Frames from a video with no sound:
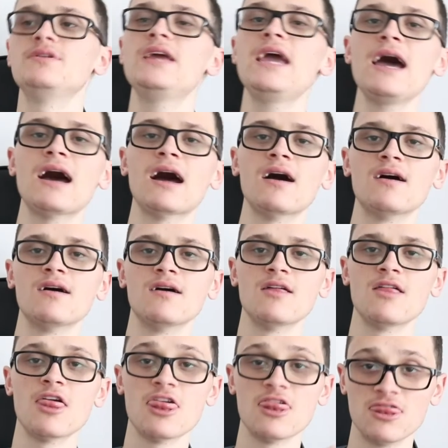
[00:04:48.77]
Yeah,
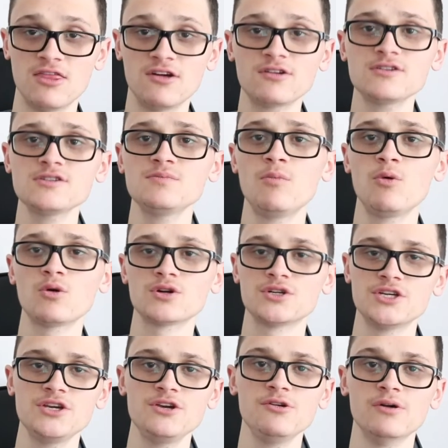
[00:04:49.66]
there's
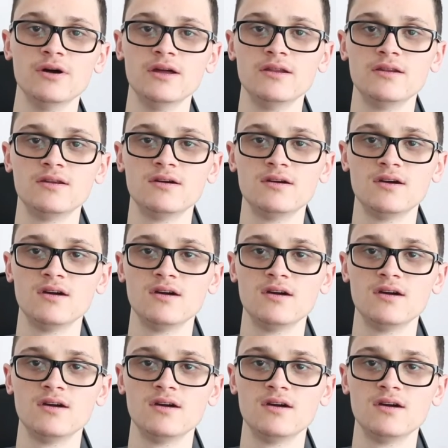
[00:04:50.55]
more to it.